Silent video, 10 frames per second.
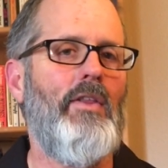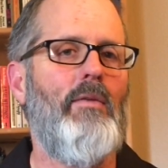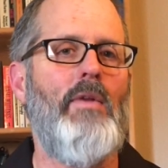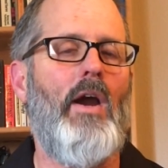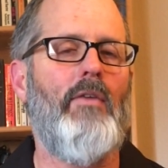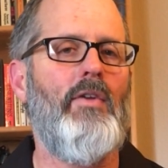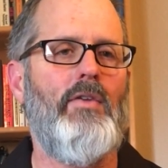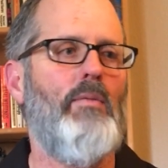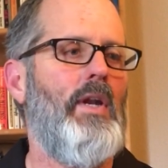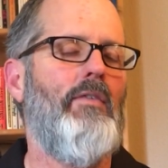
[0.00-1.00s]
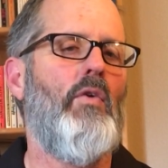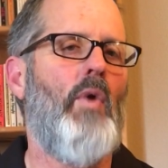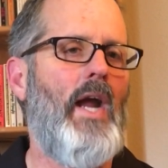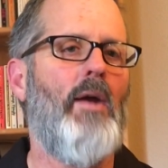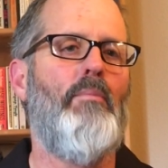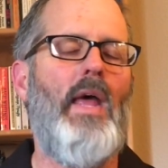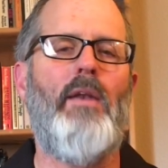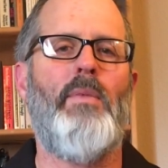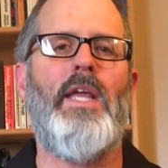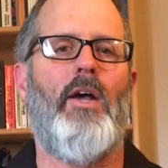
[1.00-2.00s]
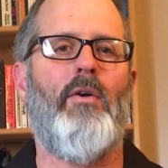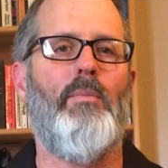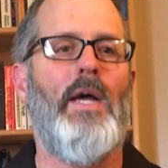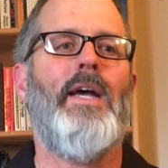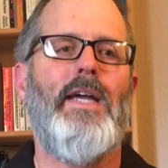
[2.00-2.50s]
that Narveson would even recommend me help.